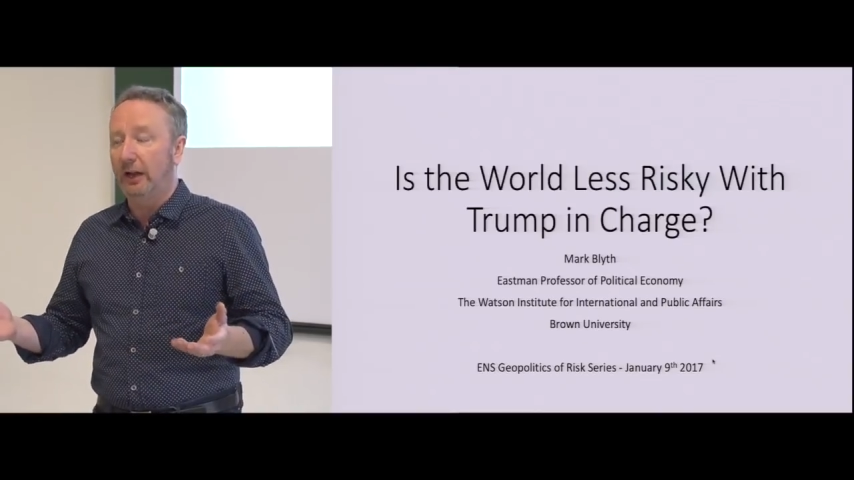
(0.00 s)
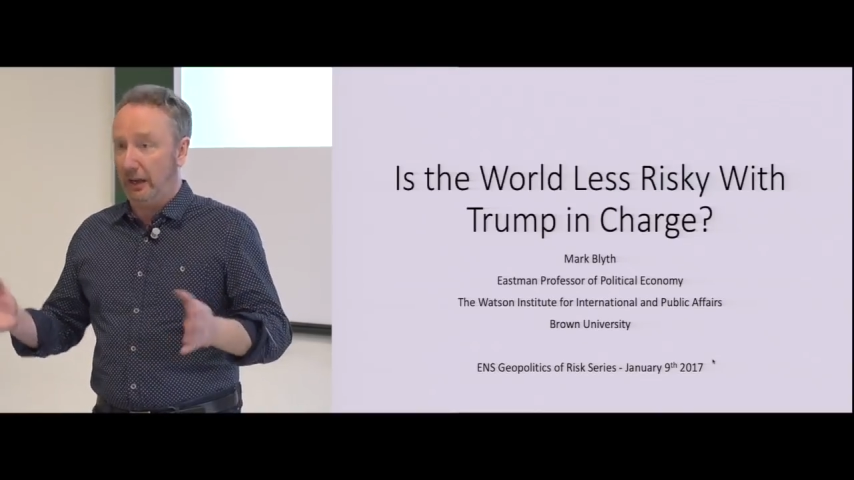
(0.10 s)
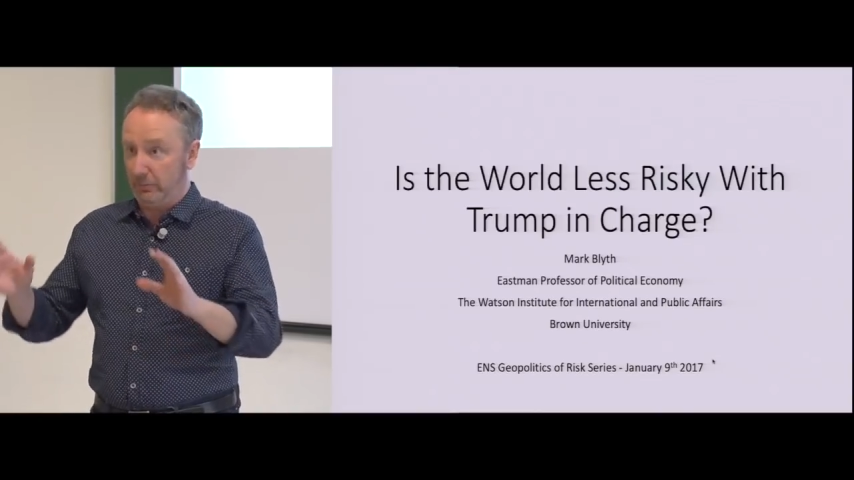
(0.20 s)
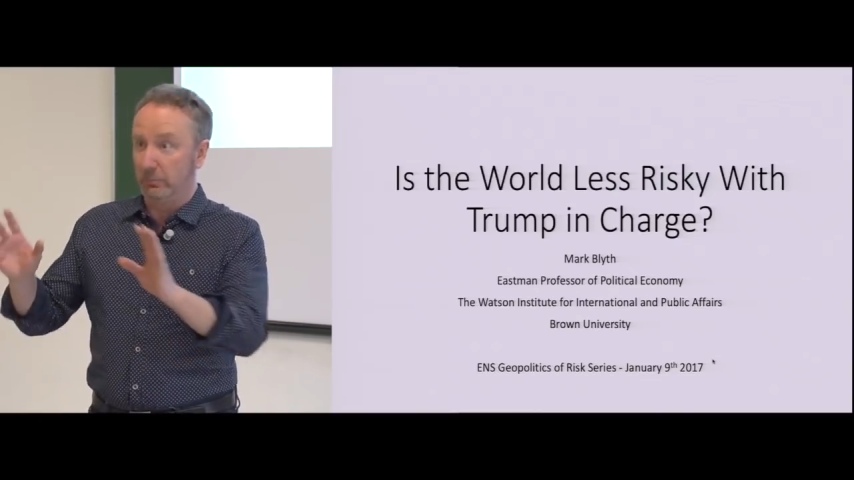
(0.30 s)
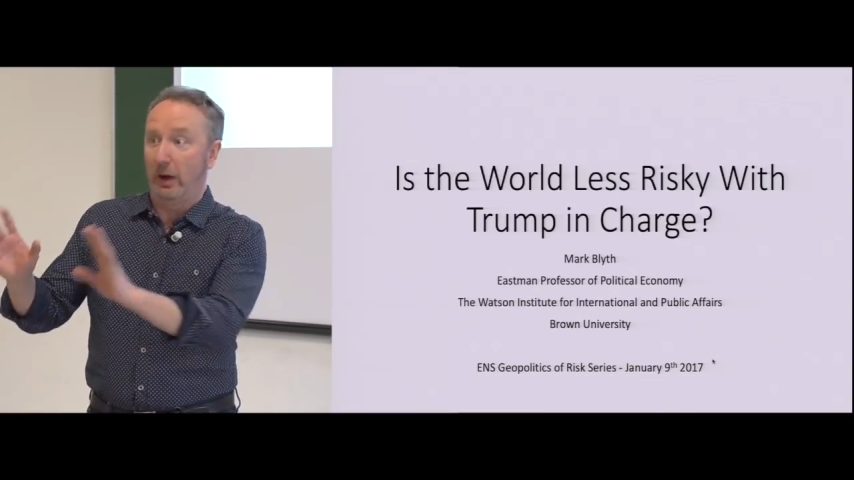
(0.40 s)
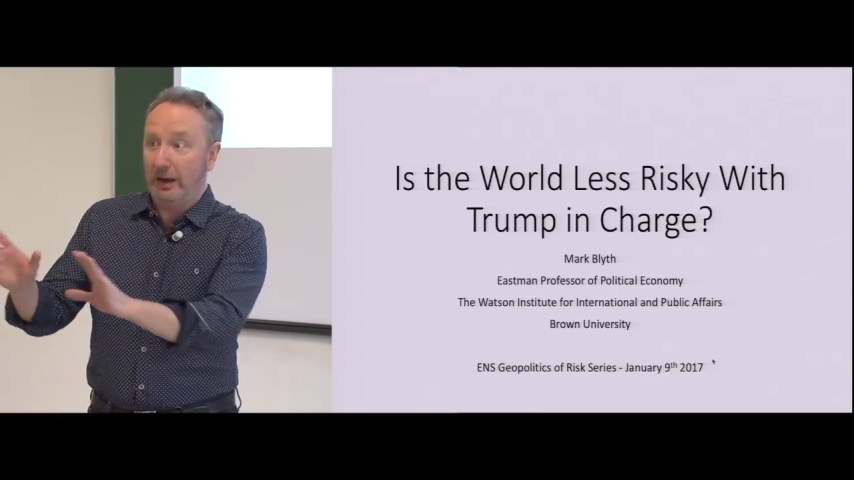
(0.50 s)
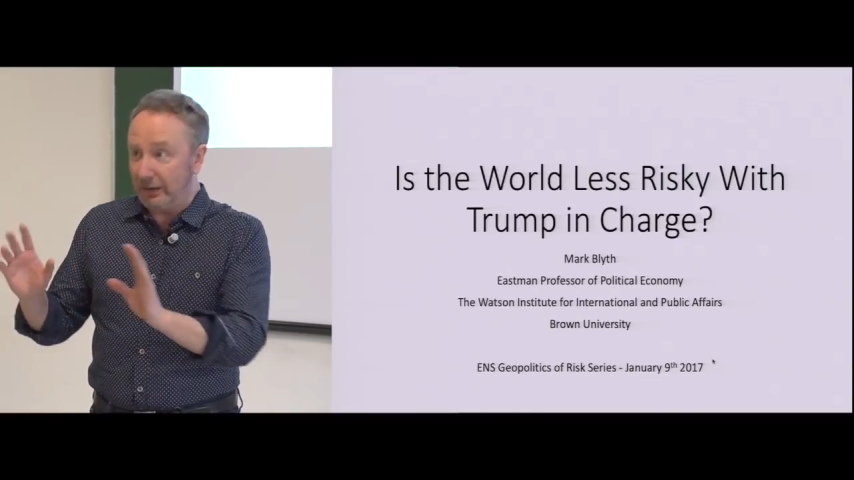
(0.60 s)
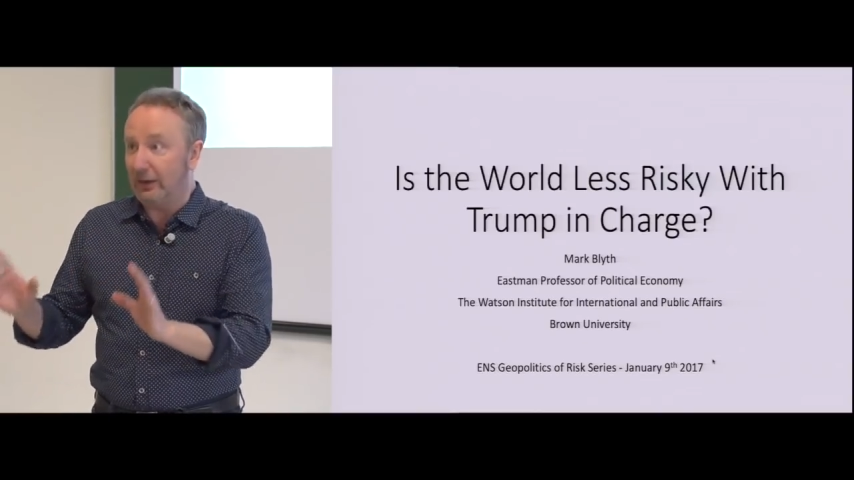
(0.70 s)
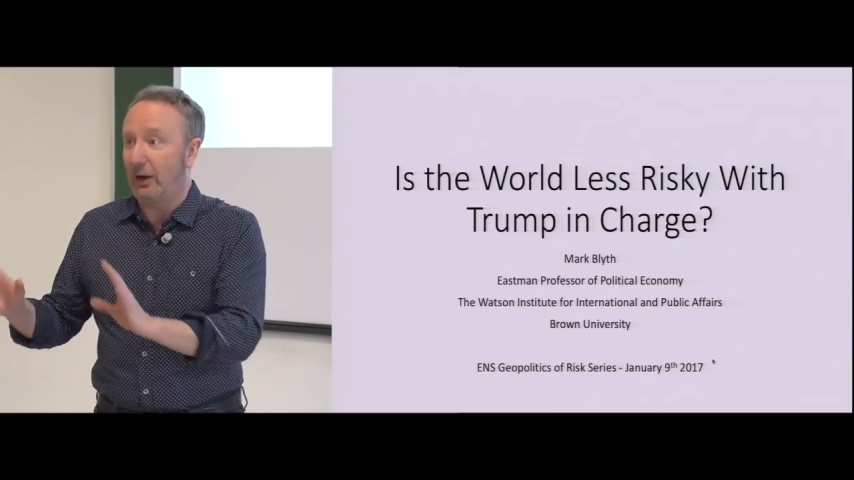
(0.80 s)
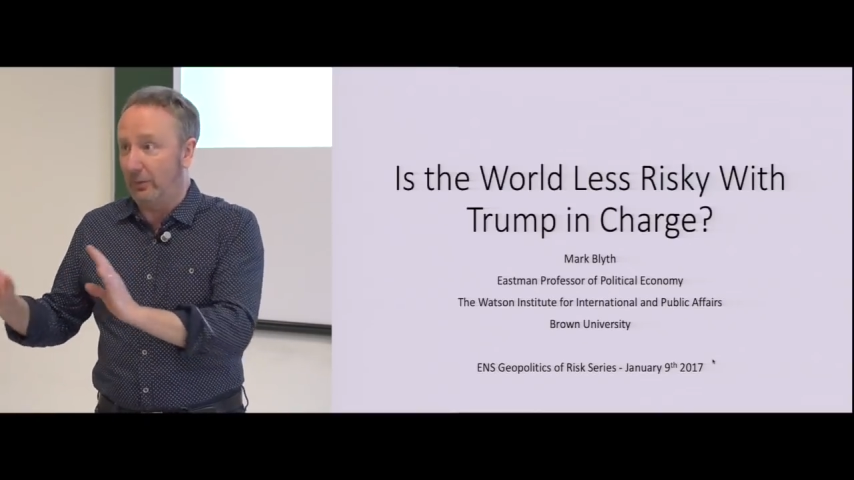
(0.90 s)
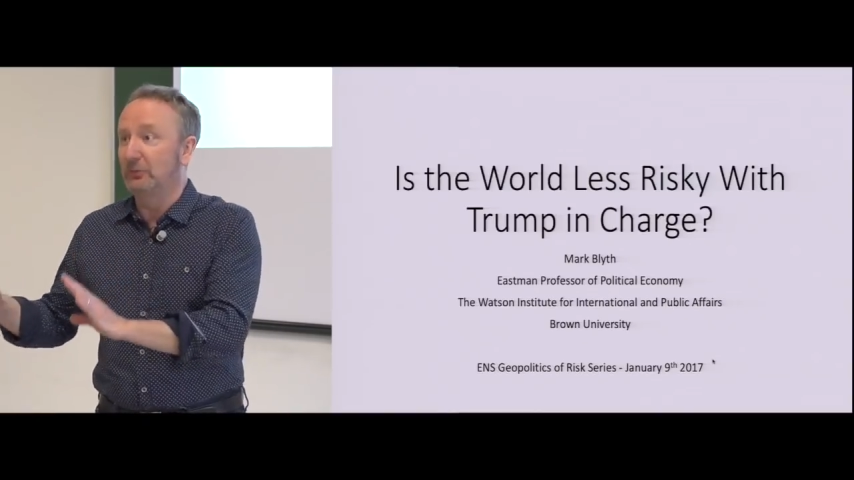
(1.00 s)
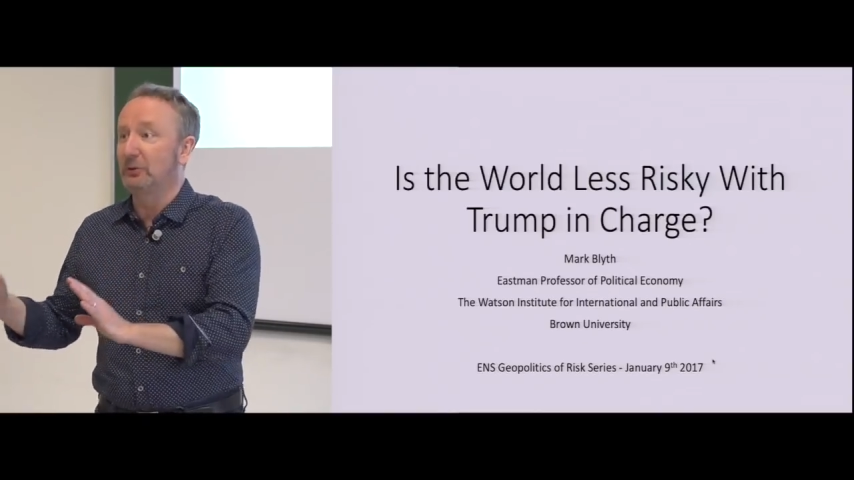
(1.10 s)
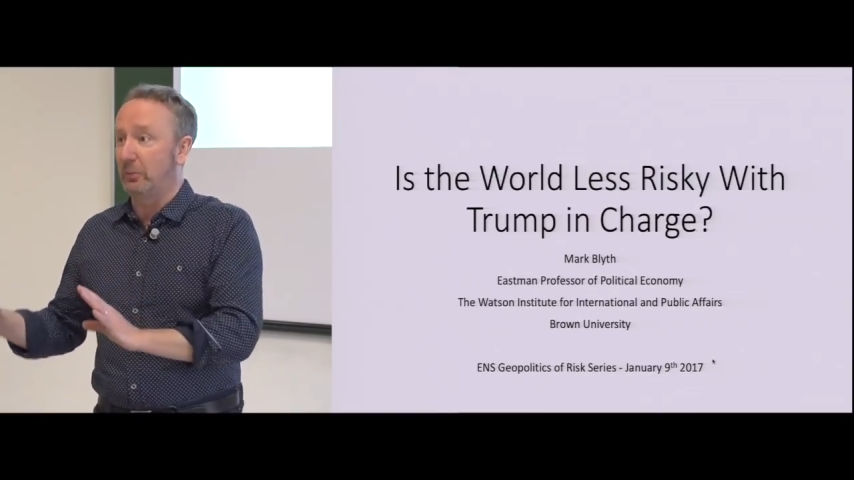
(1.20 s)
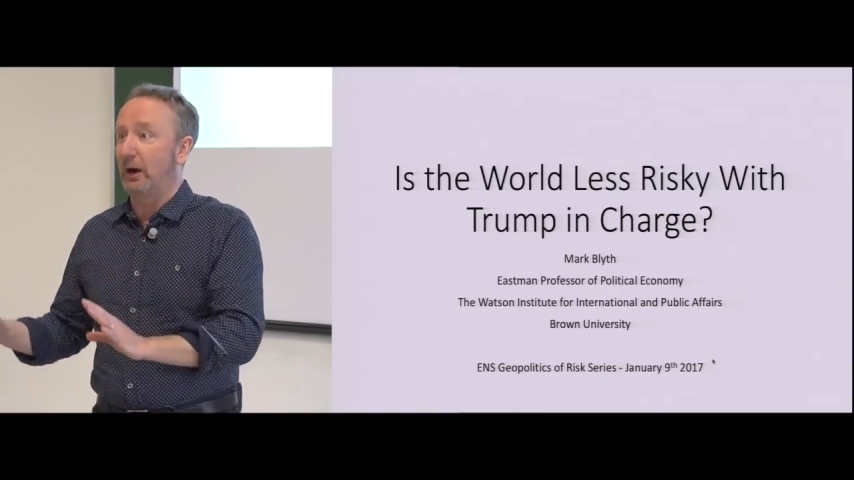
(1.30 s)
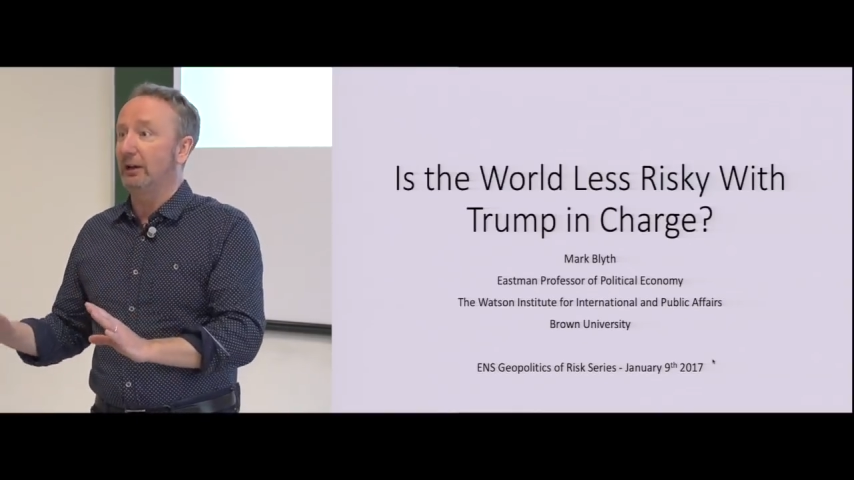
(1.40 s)
It might come
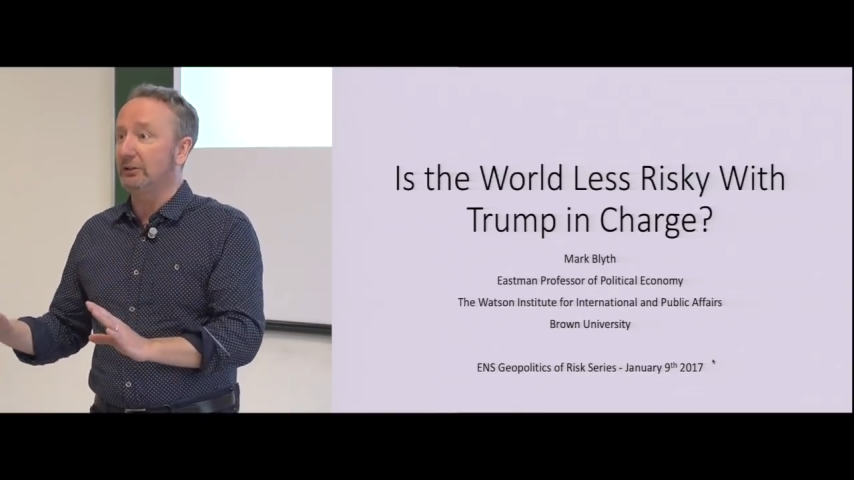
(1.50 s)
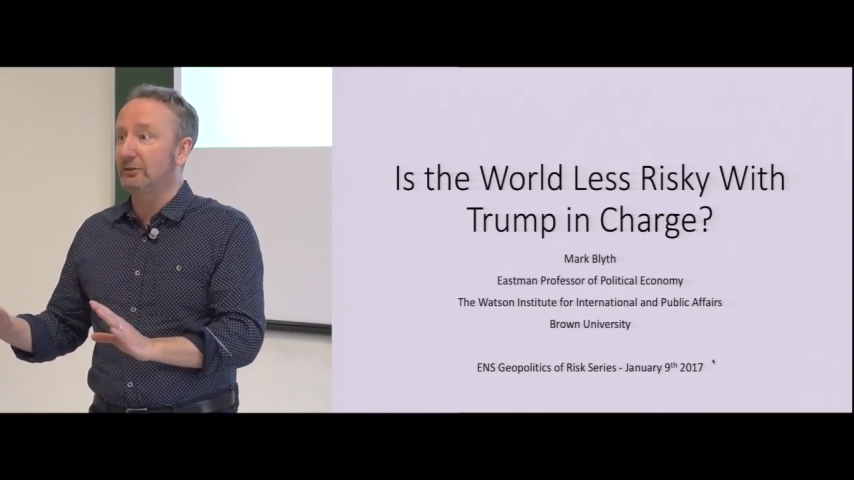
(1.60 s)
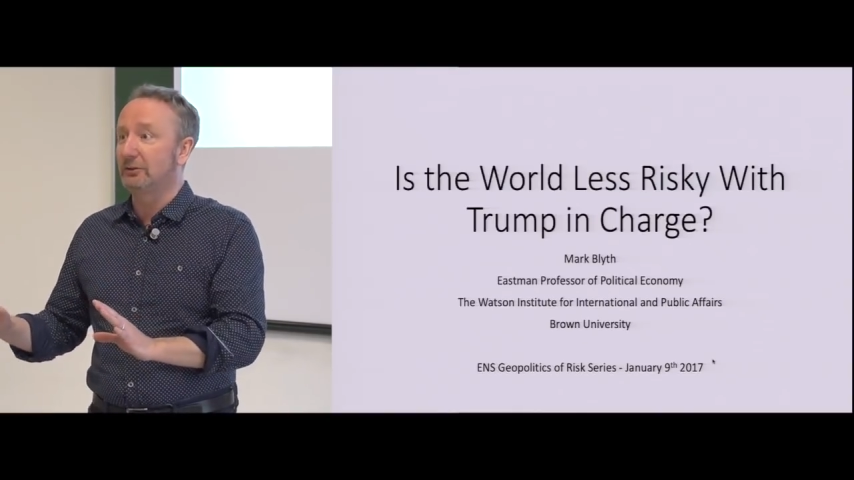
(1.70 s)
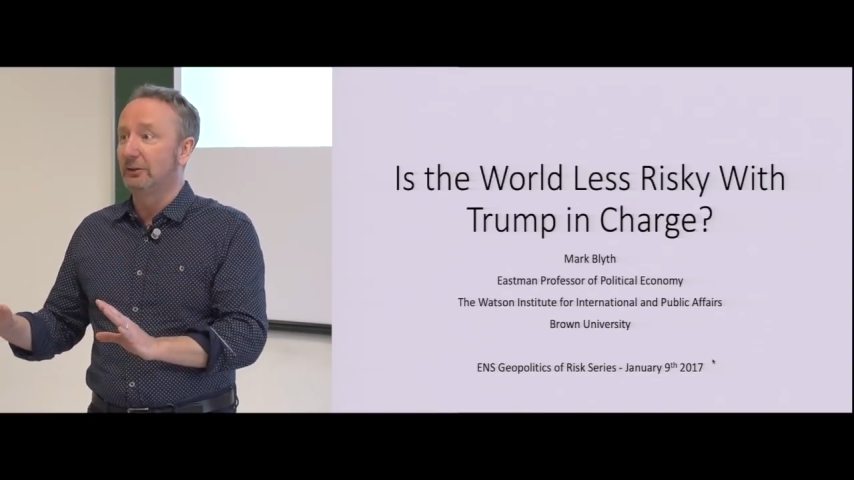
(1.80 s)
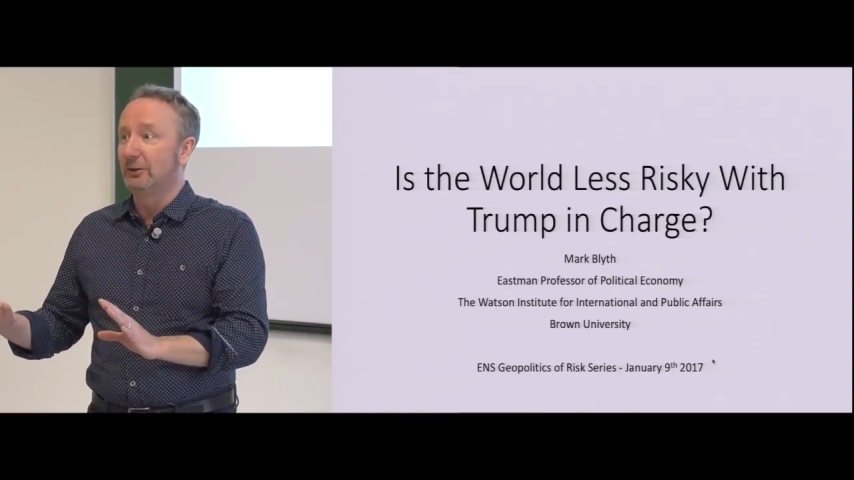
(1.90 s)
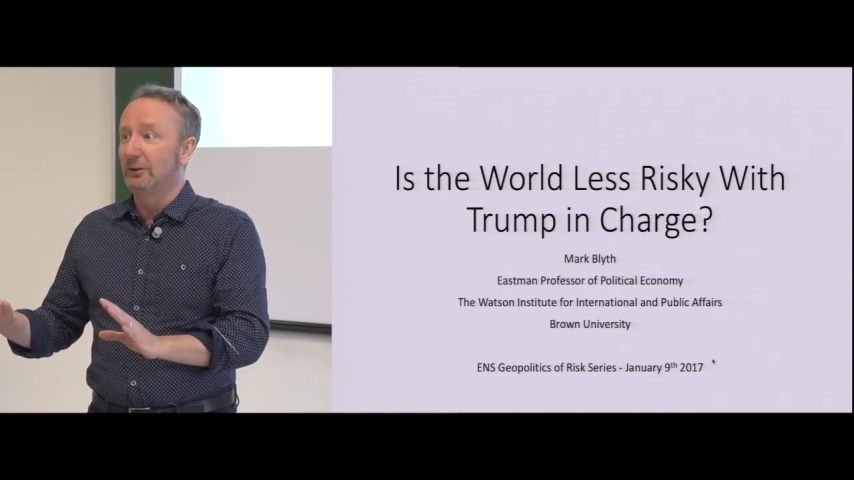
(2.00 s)
to pass,